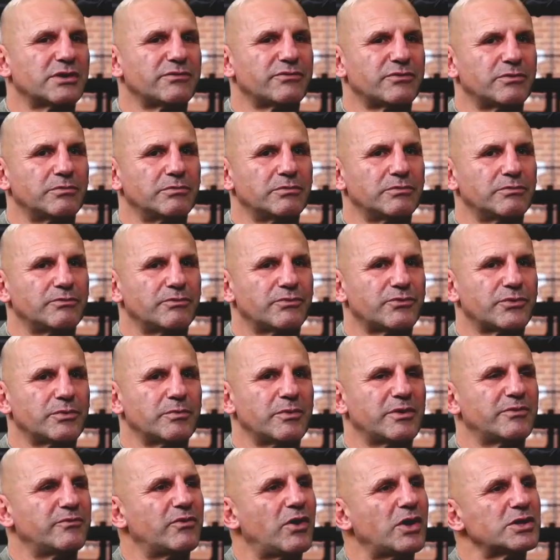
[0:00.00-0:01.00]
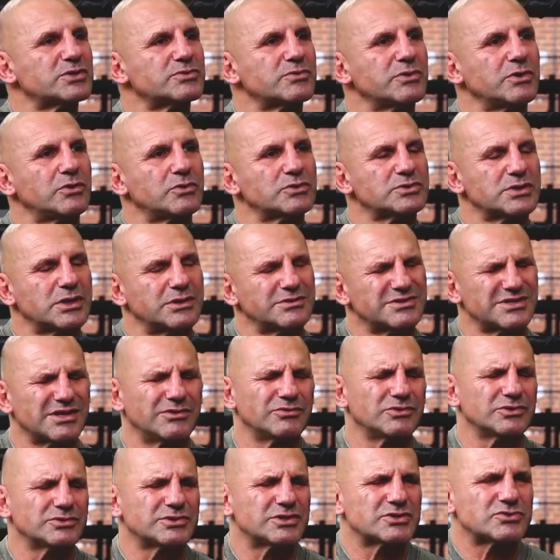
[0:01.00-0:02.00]
from advisory also. So
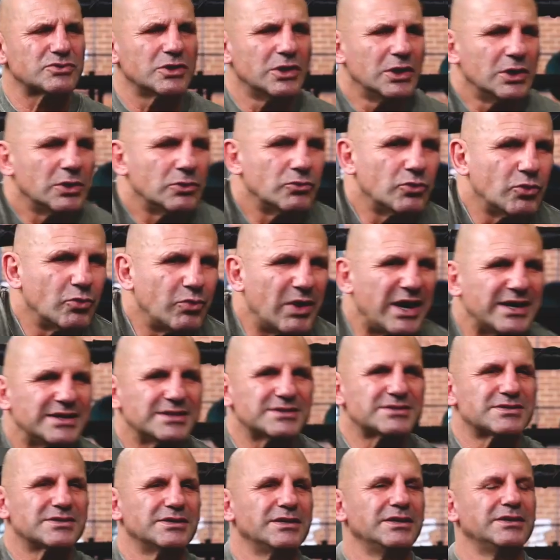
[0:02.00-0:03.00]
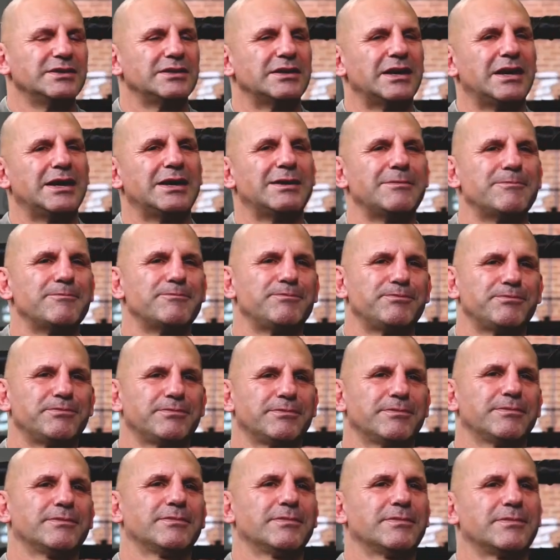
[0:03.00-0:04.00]
we'll wait and see
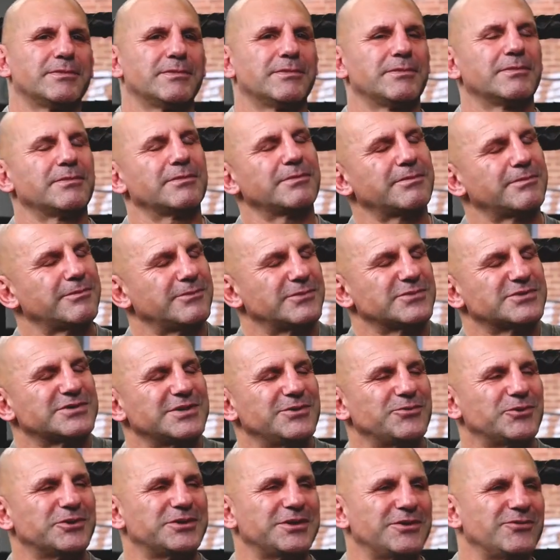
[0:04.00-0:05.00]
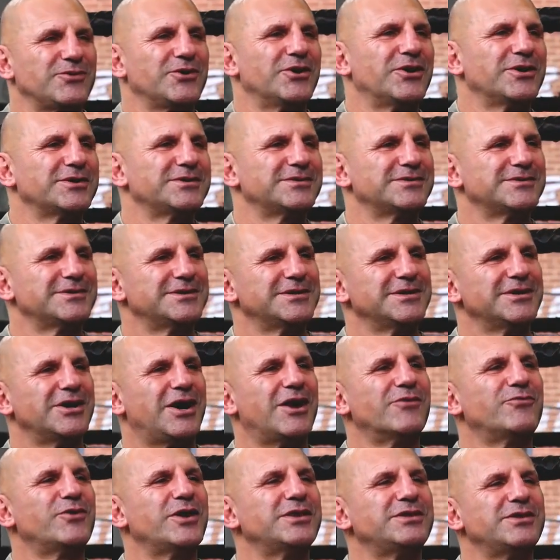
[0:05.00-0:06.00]
see what they've got.
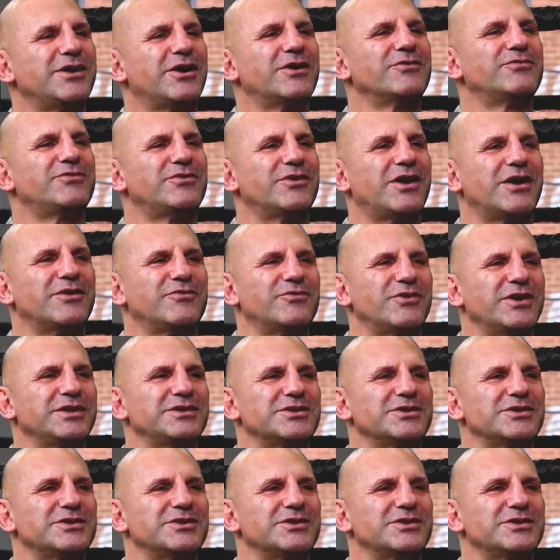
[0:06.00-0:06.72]
I've read